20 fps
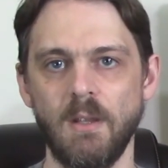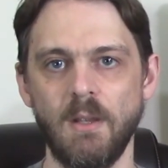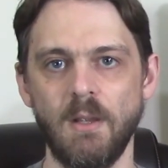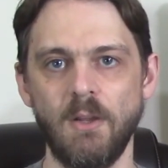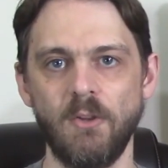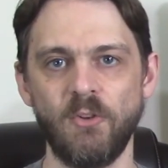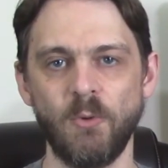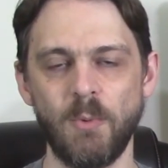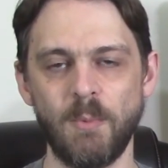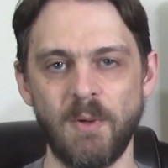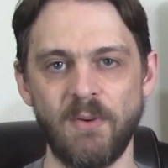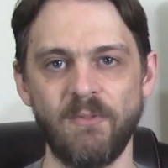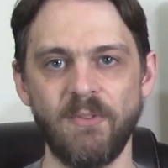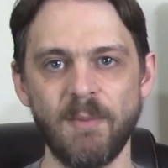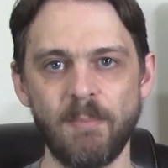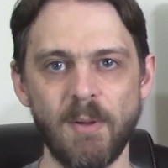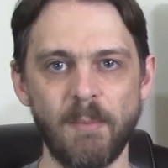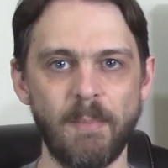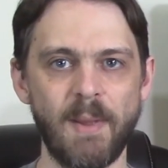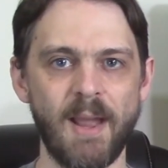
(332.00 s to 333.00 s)
So when we
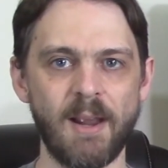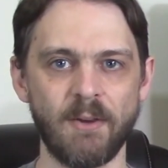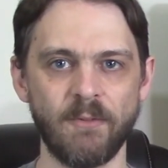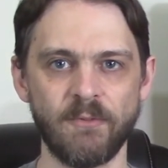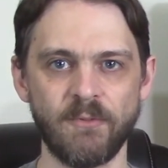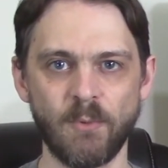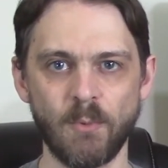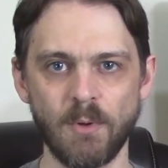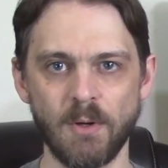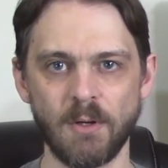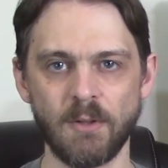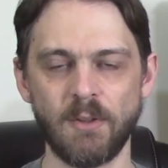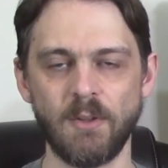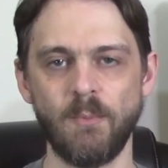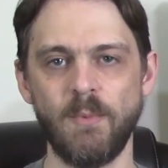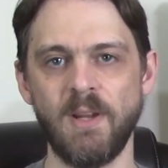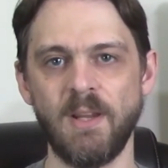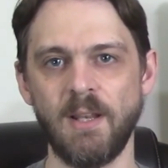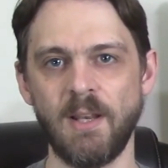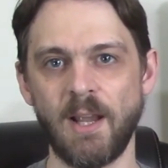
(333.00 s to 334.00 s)
flip it back and forth,
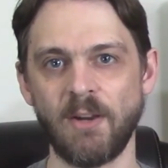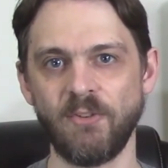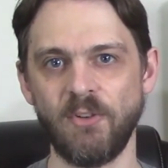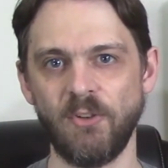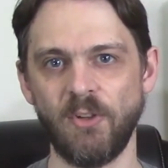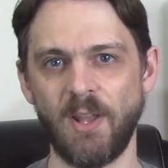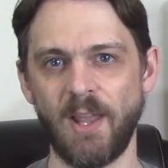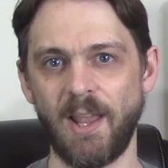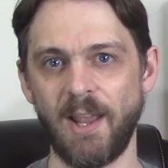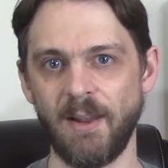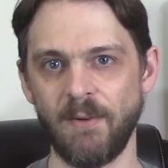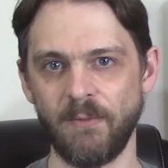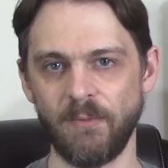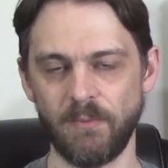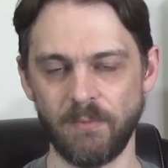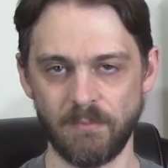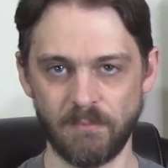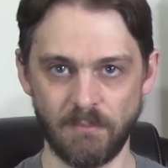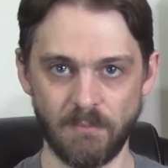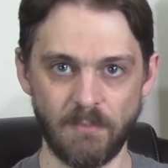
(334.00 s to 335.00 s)
we can actually have
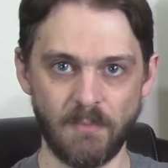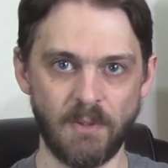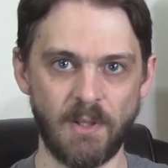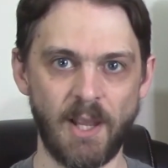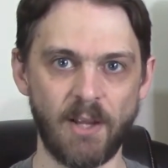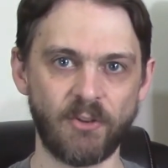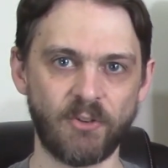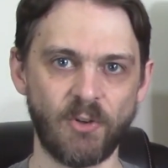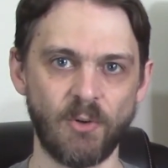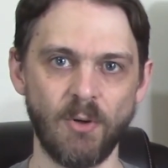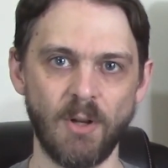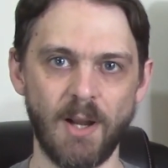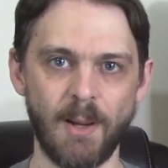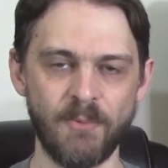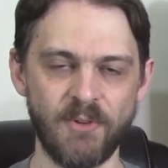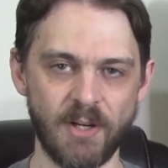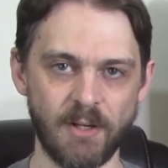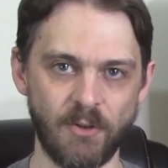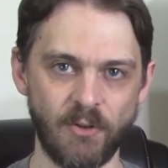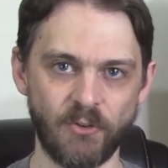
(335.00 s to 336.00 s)
the external
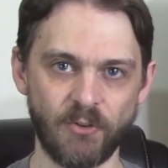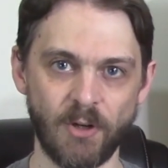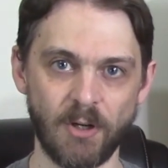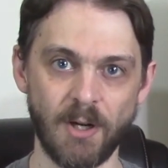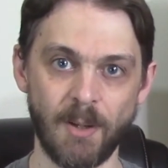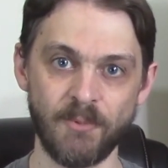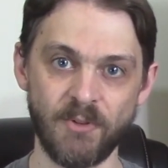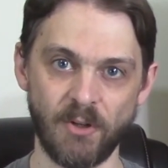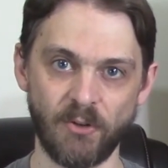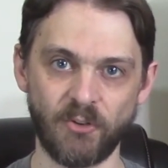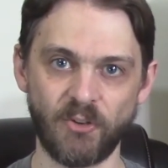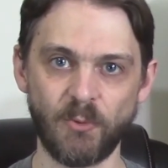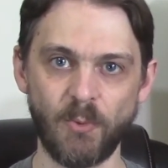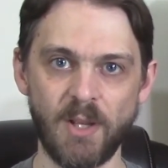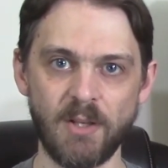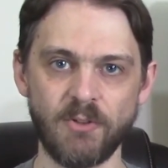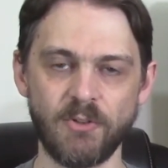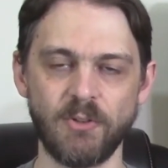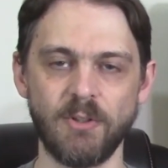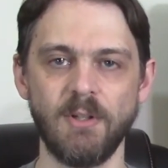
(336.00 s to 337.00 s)
object and start object
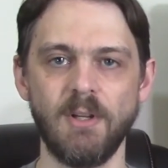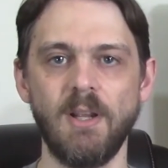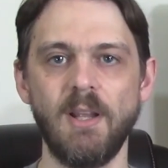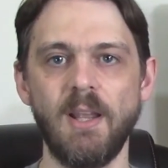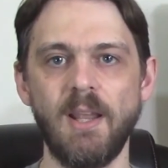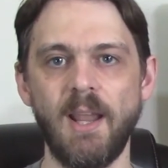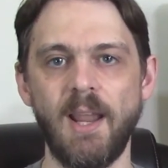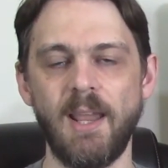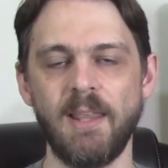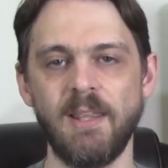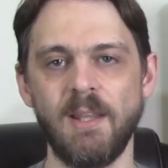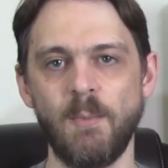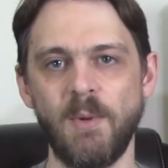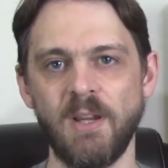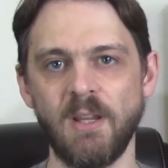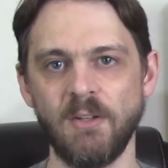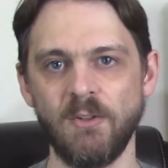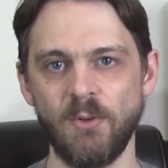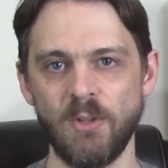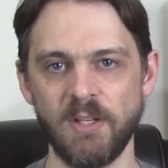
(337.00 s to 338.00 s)
switch, and then we
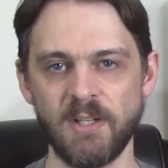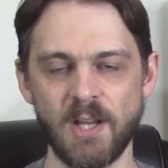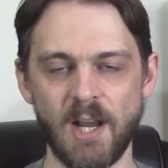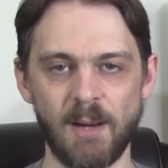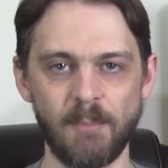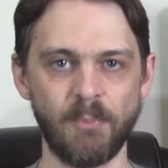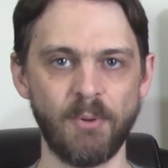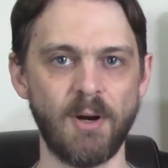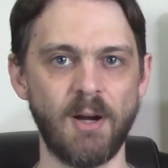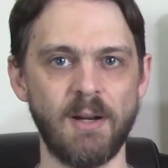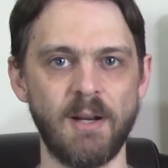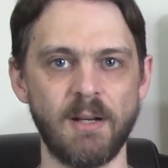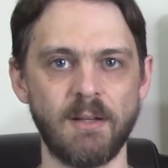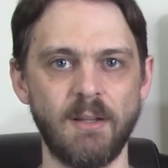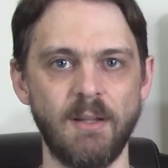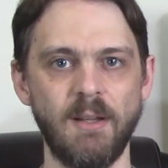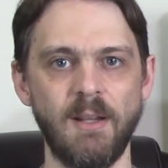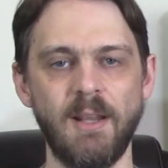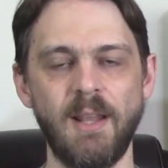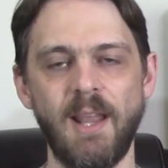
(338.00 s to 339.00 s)
can do the dot
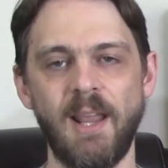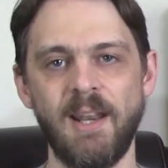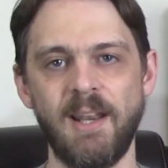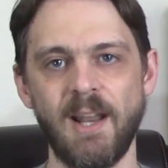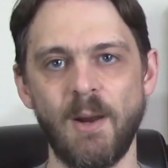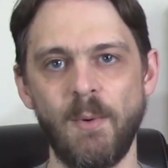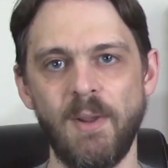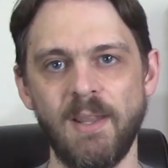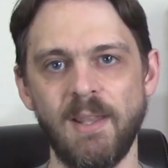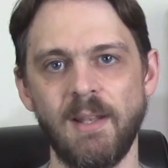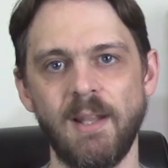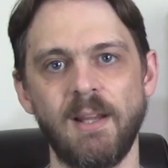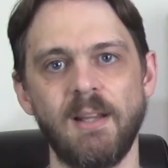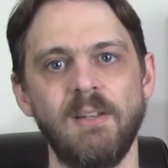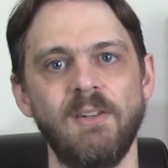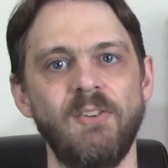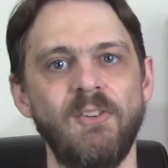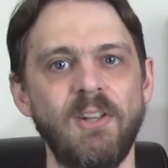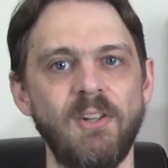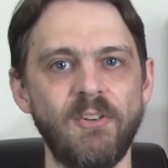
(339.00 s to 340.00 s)
product, and now we get a
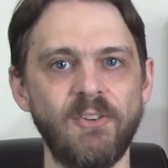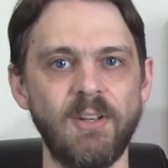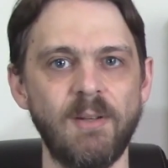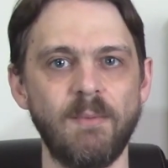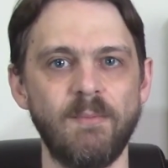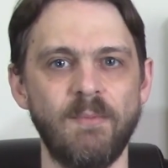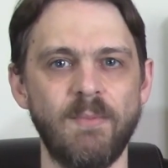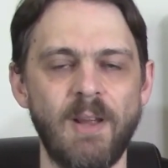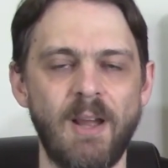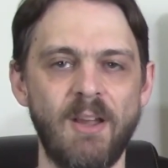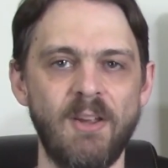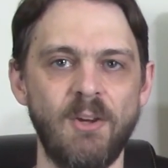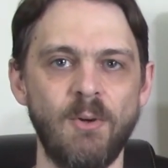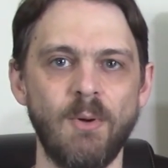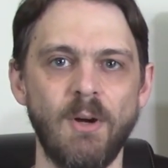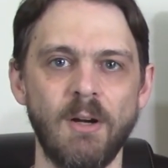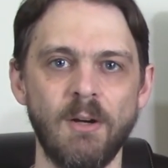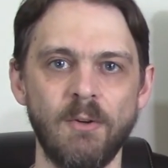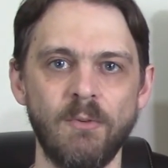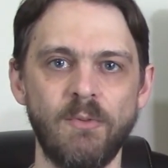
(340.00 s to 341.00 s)
consistent value
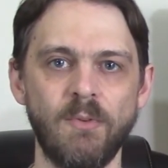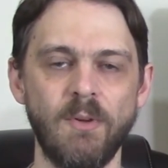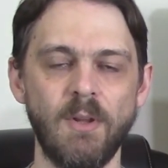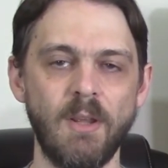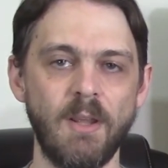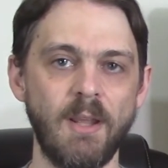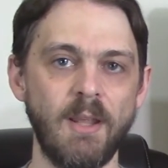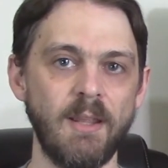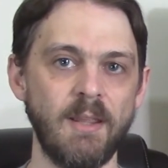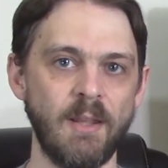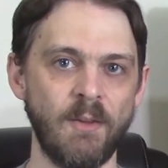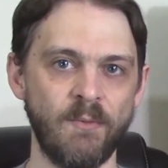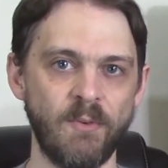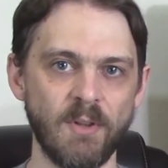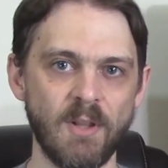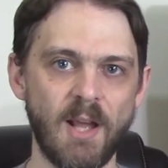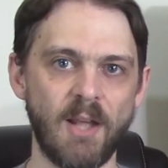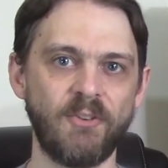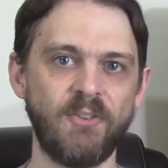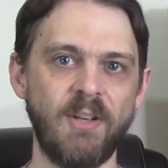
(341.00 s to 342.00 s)
of the
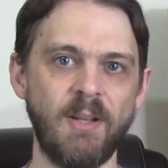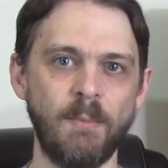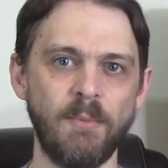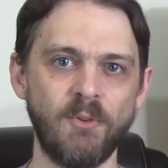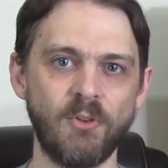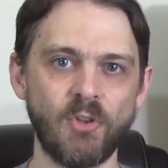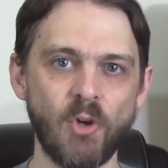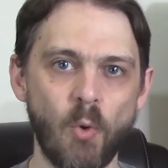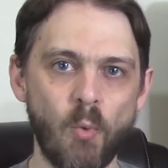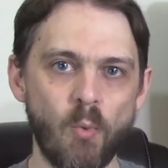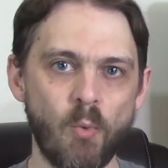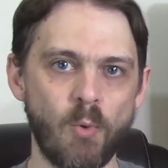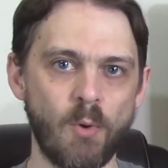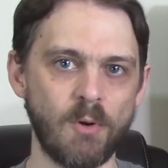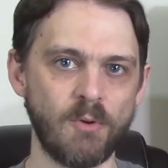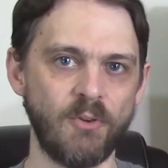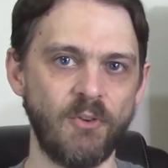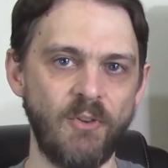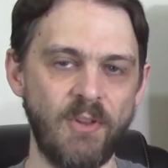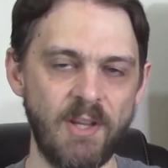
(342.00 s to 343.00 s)
velocity
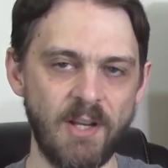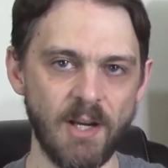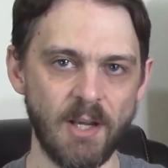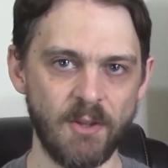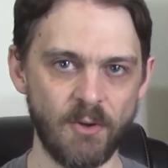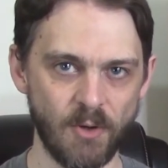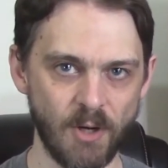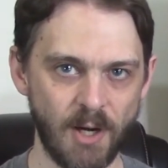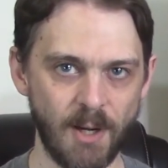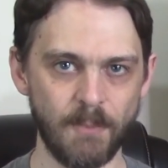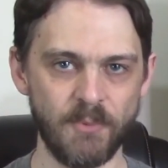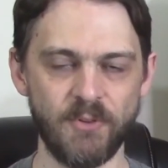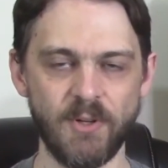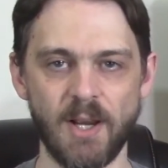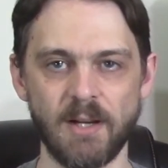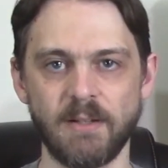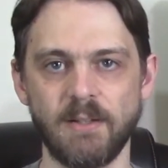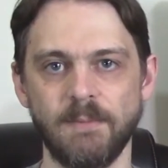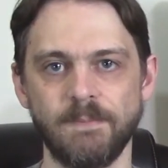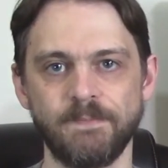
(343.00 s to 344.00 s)
towards the other
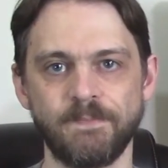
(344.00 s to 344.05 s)
object.